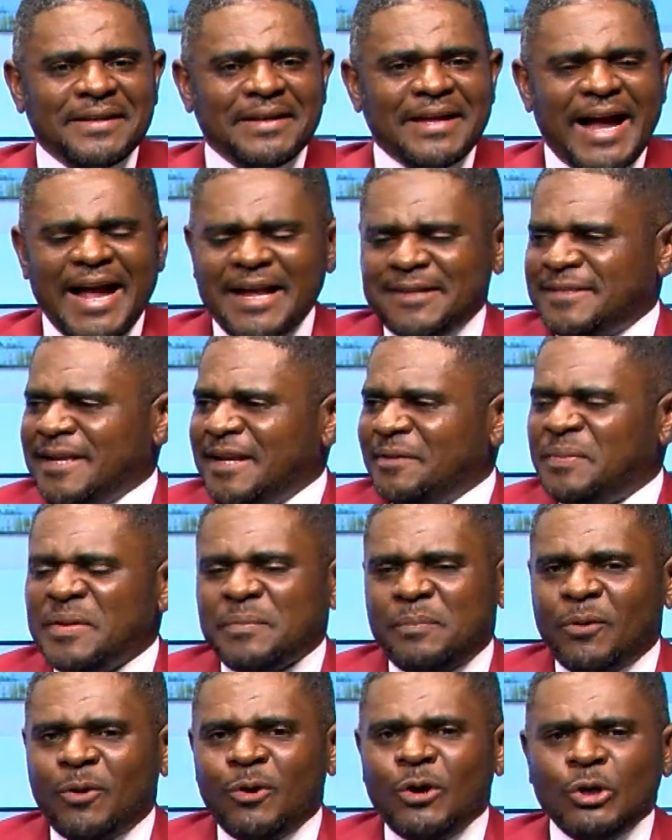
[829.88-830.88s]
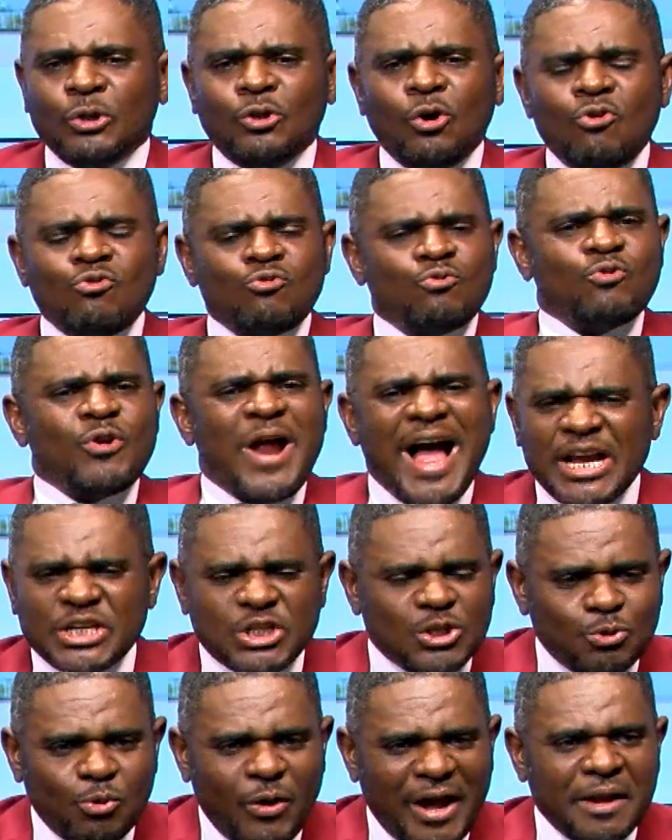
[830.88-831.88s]
I tell people, don't rush
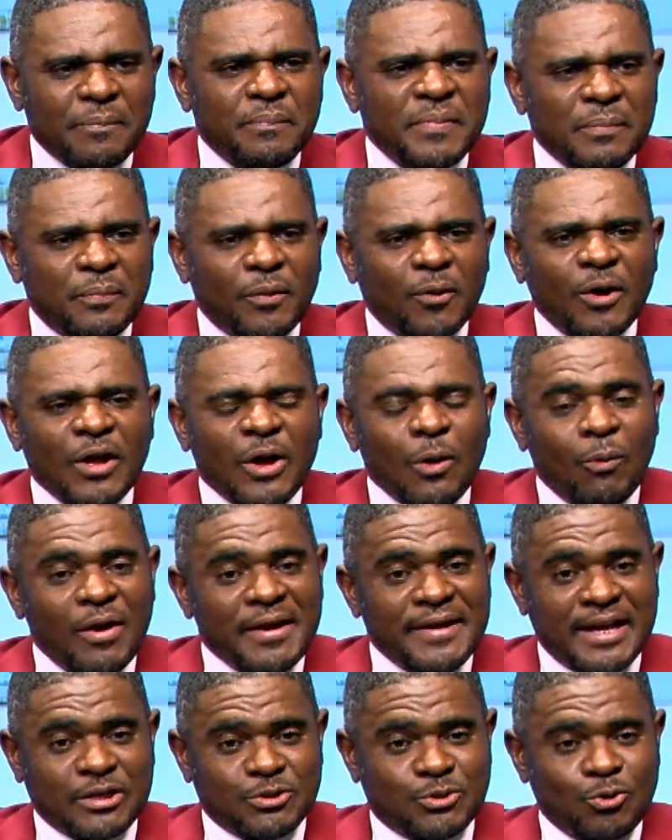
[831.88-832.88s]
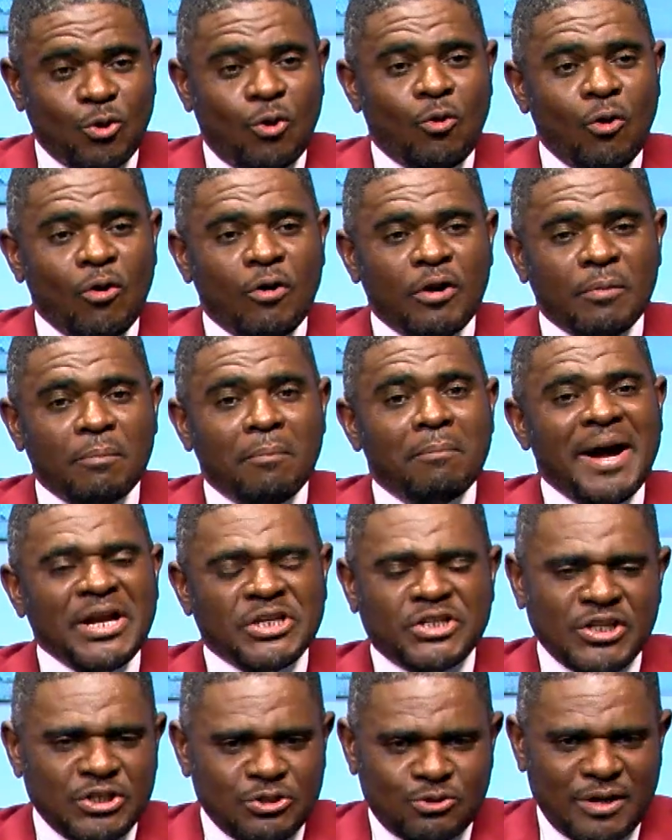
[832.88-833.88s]
to help people when they are so
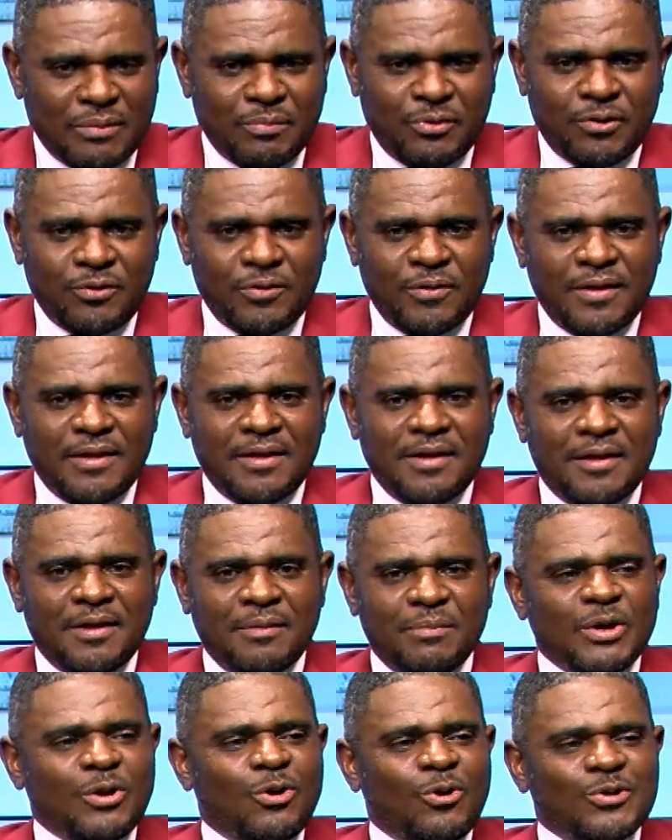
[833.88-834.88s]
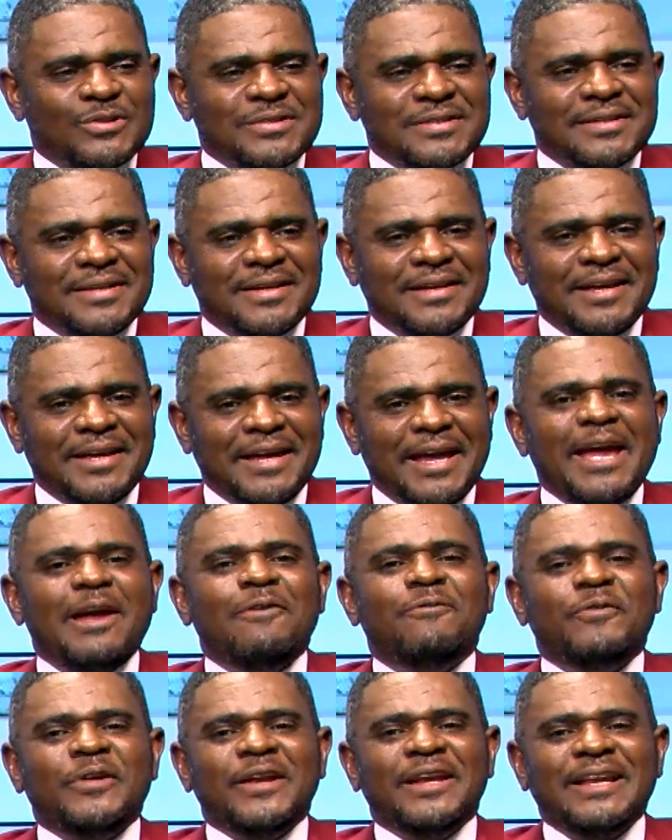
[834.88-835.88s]
much in trouble, because
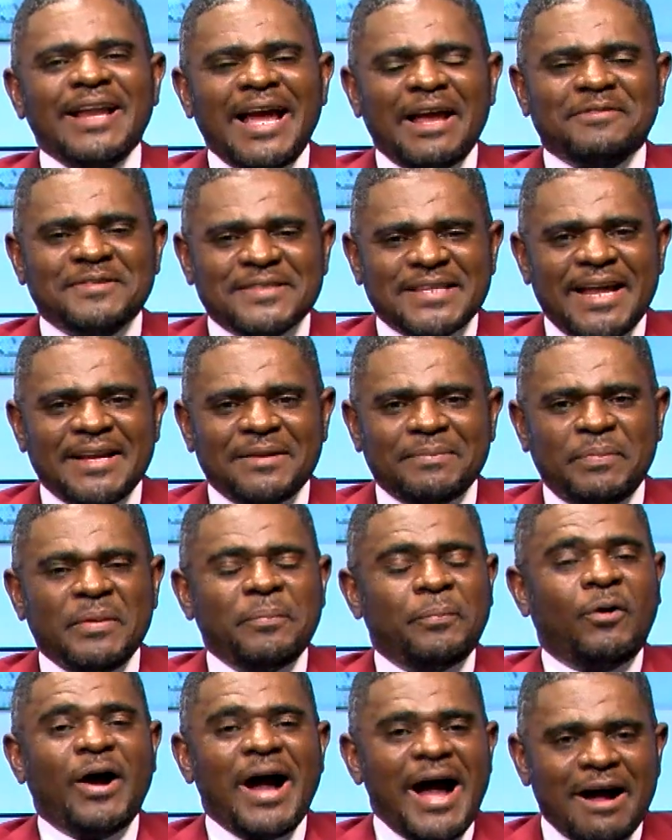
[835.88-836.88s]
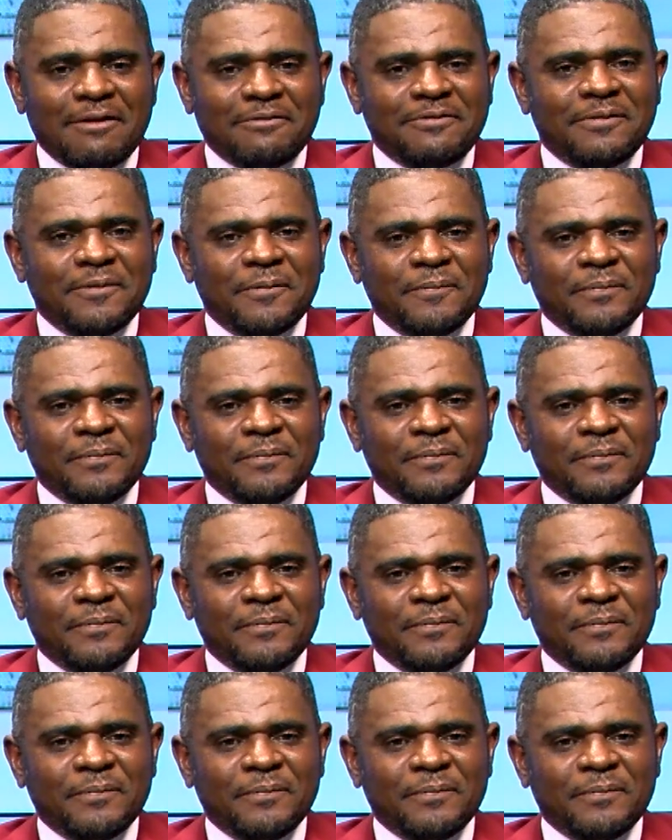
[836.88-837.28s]
every lifestyle that people have